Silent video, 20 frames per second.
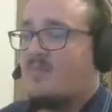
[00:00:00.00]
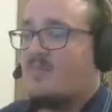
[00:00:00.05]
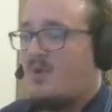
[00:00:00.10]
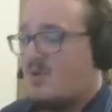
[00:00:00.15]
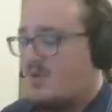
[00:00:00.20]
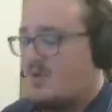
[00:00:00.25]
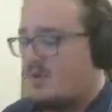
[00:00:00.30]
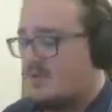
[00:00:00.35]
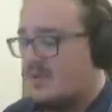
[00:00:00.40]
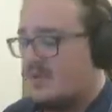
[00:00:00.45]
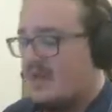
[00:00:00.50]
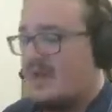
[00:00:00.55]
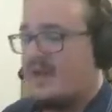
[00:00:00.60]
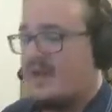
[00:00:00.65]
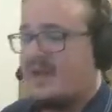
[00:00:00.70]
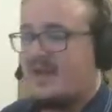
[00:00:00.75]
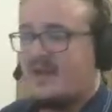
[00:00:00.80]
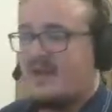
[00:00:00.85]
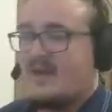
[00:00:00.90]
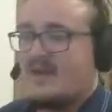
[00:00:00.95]
bogus. Yeah,
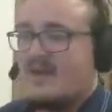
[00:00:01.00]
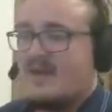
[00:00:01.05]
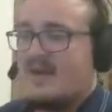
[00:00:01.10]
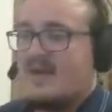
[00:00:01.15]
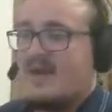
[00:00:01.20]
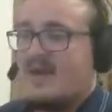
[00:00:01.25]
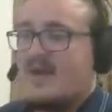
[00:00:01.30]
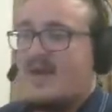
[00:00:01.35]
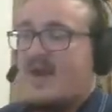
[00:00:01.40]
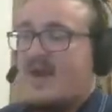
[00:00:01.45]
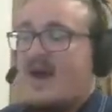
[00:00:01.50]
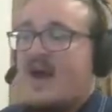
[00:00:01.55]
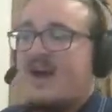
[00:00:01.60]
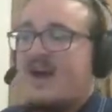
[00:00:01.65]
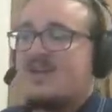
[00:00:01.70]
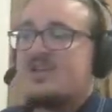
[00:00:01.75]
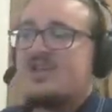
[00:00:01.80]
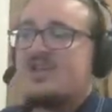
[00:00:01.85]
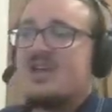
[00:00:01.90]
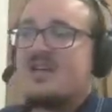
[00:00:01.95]
where'd they go?
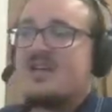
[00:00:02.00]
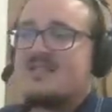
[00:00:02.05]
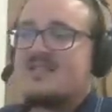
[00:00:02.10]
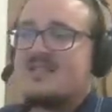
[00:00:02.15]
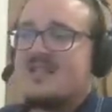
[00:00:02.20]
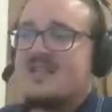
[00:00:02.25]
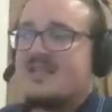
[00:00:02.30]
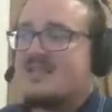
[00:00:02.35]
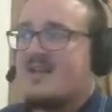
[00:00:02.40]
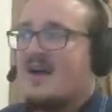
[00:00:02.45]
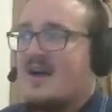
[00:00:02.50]
I shot 6